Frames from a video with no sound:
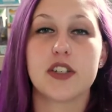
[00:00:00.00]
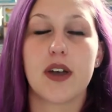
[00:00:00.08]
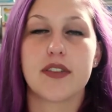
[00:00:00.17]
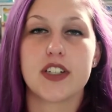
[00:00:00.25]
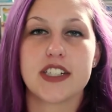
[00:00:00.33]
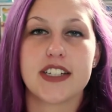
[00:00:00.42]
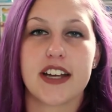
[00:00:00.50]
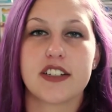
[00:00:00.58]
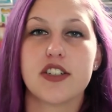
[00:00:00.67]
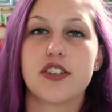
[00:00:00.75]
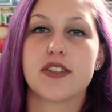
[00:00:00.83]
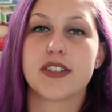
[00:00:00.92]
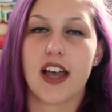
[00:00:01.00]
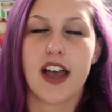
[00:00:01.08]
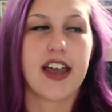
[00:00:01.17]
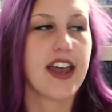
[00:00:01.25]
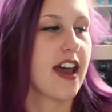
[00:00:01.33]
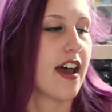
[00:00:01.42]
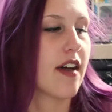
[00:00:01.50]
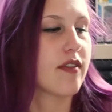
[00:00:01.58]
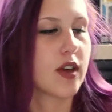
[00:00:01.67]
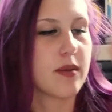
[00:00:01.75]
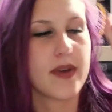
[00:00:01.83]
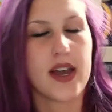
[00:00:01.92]
do you have any tattoos? I
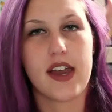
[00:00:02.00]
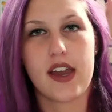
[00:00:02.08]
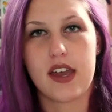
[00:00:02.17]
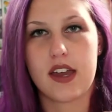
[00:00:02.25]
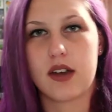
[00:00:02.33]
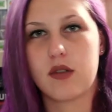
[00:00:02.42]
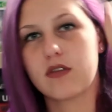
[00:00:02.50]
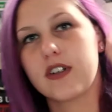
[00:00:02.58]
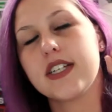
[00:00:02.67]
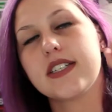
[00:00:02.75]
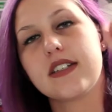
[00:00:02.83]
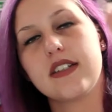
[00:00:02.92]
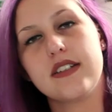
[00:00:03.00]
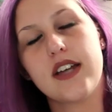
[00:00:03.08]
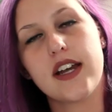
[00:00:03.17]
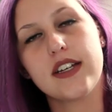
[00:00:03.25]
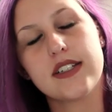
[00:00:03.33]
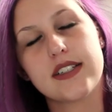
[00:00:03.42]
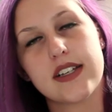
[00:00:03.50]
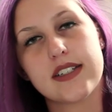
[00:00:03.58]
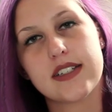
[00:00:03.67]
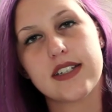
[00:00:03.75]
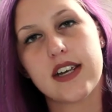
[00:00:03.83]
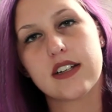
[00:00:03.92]
have my wrist done. It says
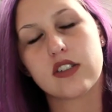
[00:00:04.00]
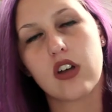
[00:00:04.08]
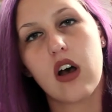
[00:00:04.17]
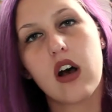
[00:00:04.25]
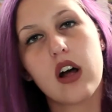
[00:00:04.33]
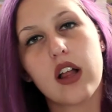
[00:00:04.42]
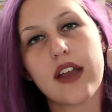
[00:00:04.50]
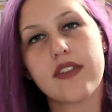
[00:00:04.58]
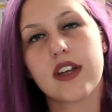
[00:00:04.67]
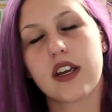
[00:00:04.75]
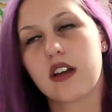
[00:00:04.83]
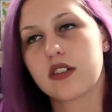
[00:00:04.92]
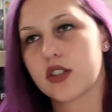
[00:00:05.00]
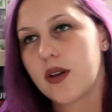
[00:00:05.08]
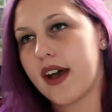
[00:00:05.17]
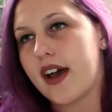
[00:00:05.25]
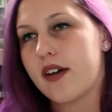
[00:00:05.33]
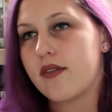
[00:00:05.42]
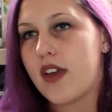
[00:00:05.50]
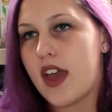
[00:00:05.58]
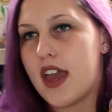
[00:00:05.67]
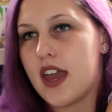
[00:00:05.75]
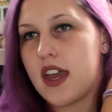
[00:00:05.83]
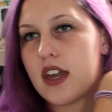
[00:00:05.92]
stand tall, and then I also have
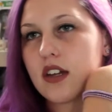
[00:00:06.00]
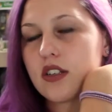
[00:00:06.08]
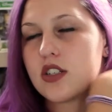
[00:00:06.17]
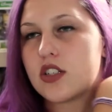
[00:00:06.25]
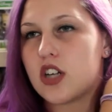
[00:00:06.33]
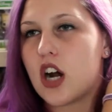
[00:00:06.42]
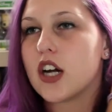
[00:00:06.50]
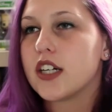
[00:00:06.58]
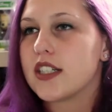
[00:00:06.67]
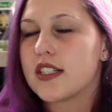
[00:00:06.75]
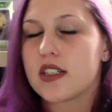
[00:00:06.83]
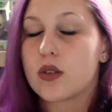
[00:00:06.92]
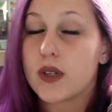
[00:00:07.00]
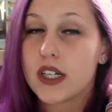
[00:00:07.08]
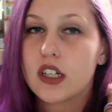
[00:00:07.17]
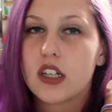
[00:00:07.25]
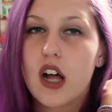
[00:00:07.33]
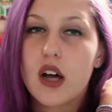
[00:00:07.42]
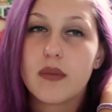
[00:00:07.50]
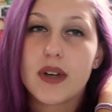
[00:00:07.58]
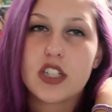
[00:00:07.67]
a star and a squiggle on my